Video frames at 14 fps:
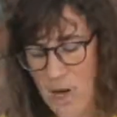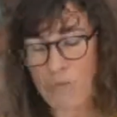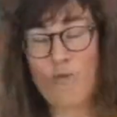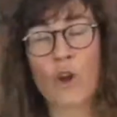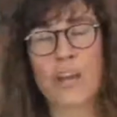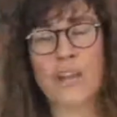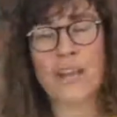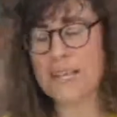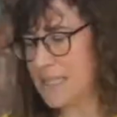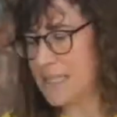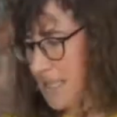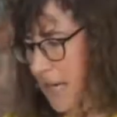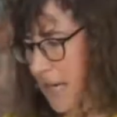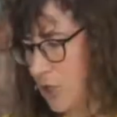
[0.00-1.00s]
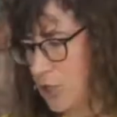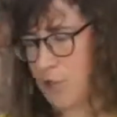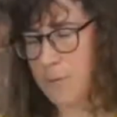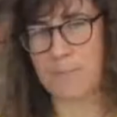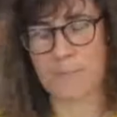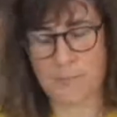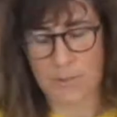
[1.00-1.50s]
a running
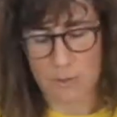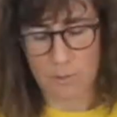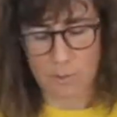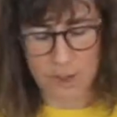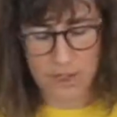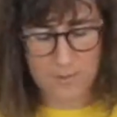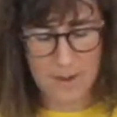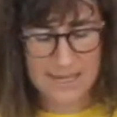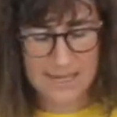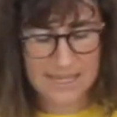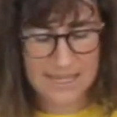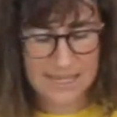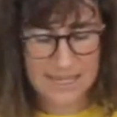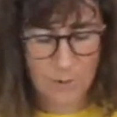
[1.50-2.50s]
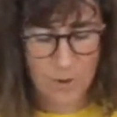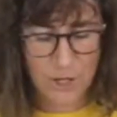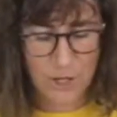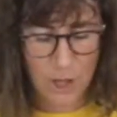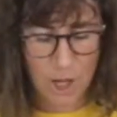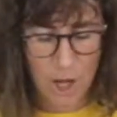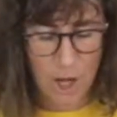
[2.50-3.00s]
stitch, which is basically when
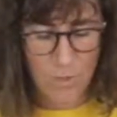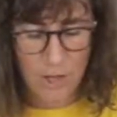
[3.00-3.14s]
you go